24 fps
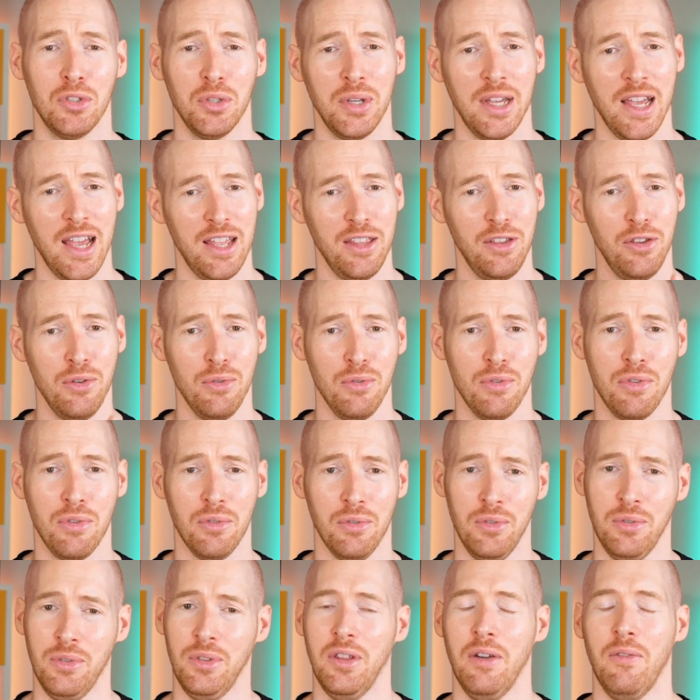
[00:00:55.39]
to guide you
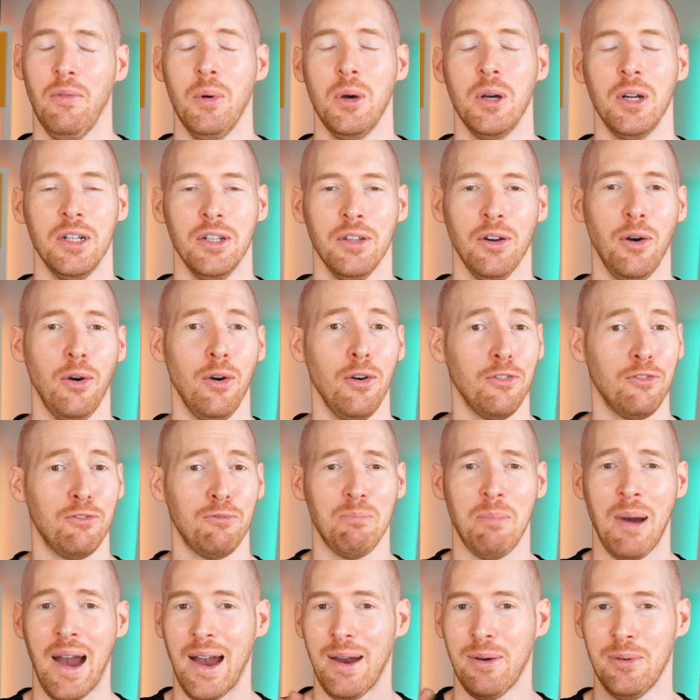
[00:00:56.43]
through the world of
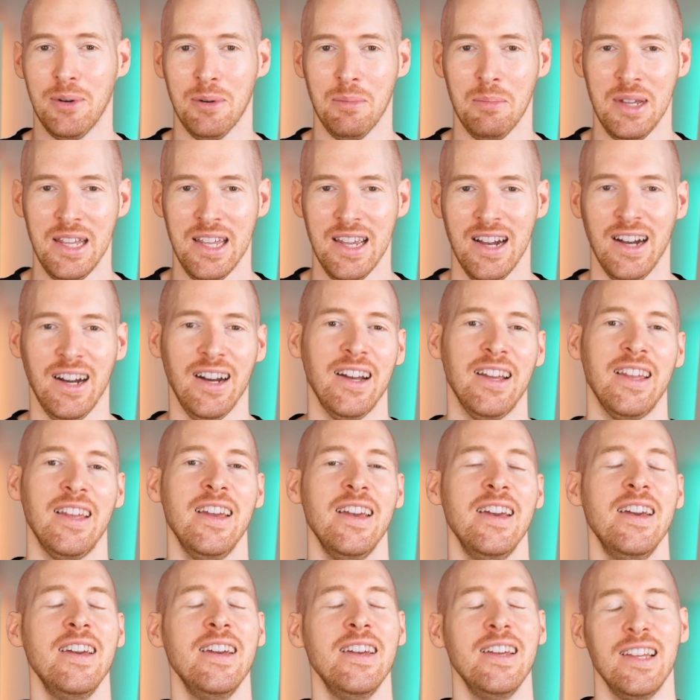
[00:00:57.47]
Power B I.
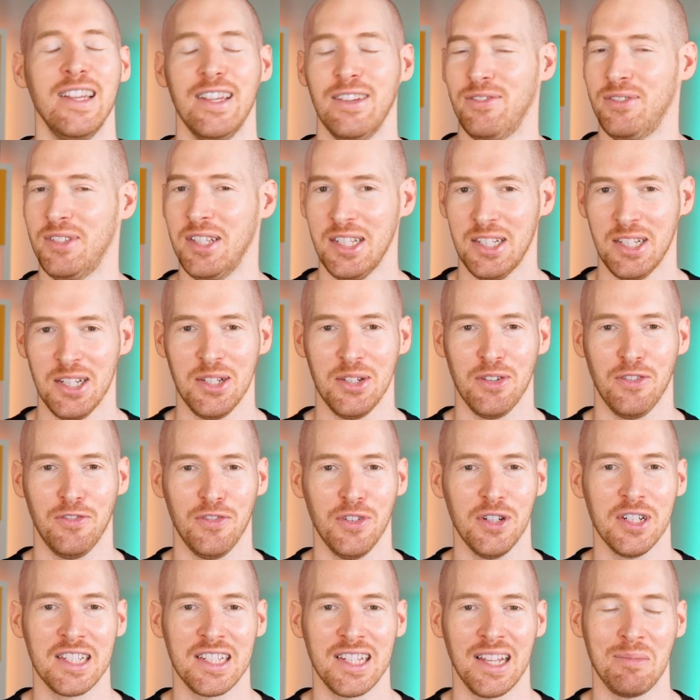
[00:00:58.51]
If this is your
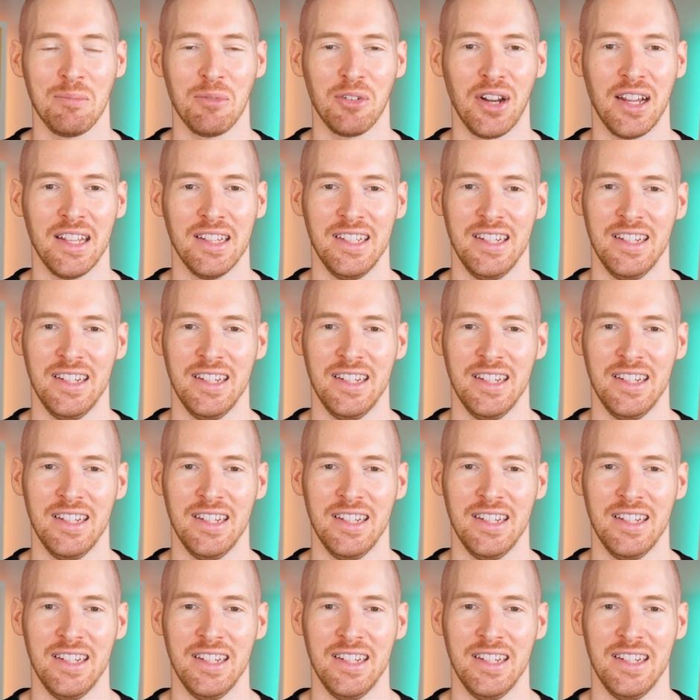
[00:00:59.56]
first time around